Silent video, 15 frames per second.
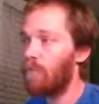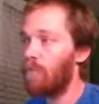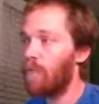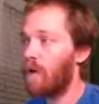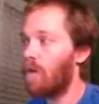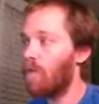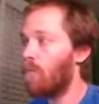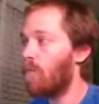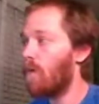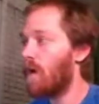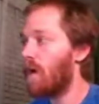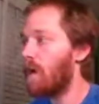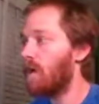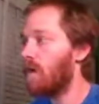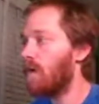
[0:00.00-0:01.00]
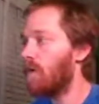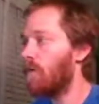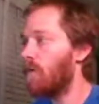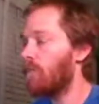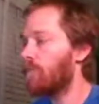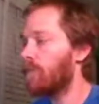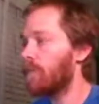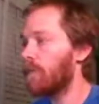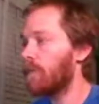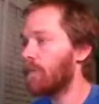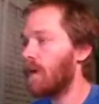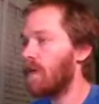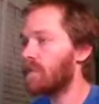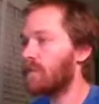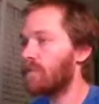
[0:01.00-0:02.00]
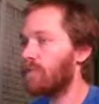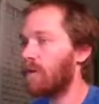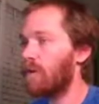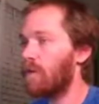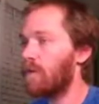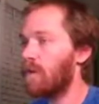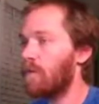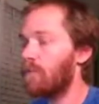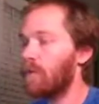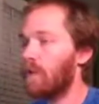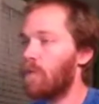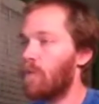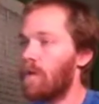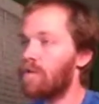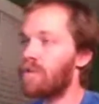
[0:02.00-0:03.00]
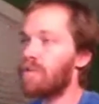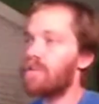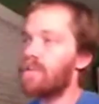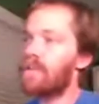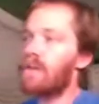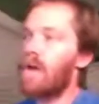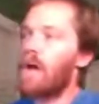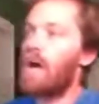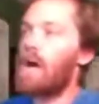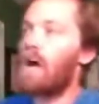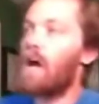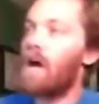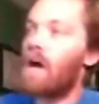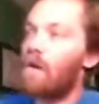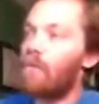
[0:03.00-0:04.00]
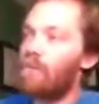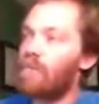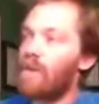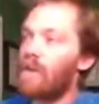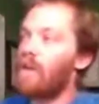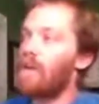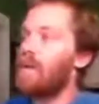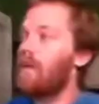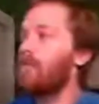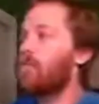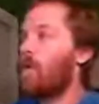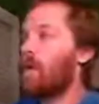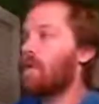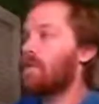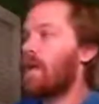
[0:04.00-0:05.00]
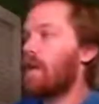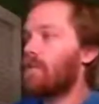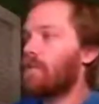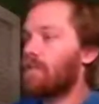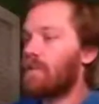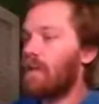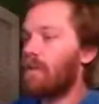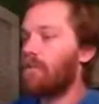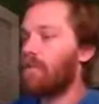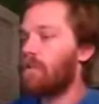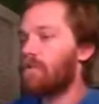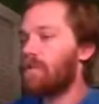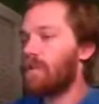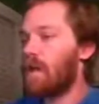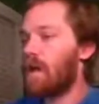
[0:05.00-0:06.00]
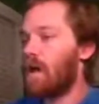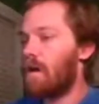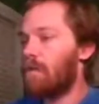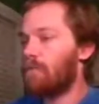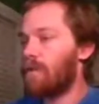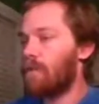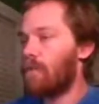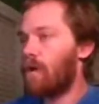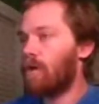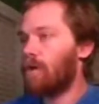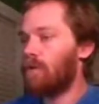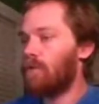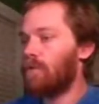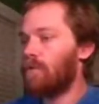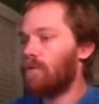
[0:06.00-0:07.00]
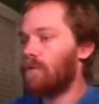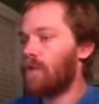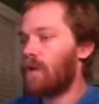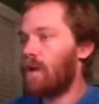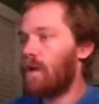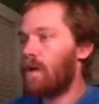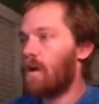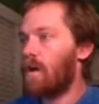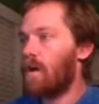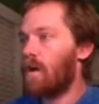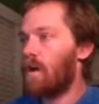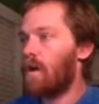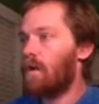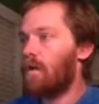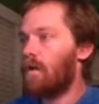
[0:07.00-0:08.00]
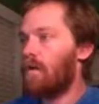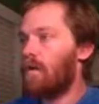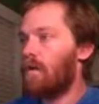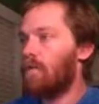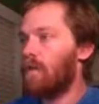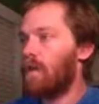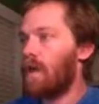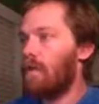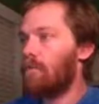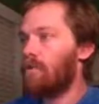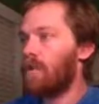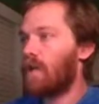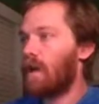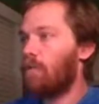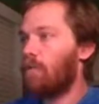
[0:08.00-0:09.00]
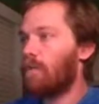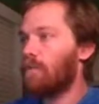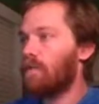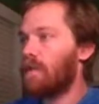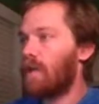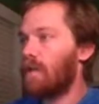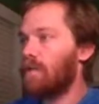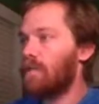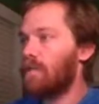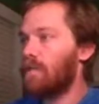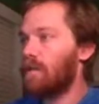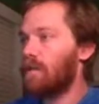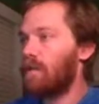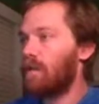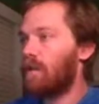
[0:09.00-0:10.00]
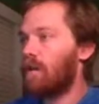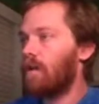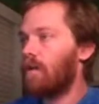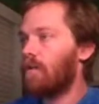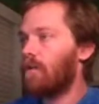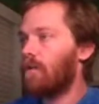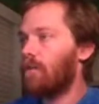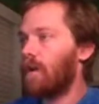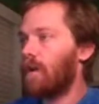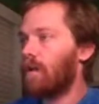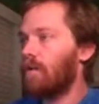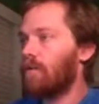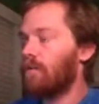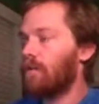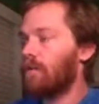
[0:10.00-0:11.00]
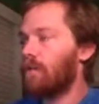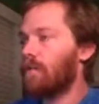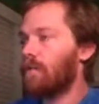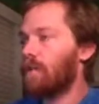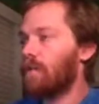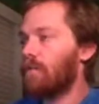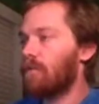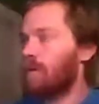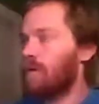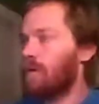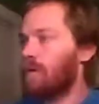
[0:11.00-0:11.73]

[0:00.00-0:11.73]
But while hopefully people are asking very complicated questions, if you want to download stuff, there's some articles on the MGI website. Oh, no, that's not going to,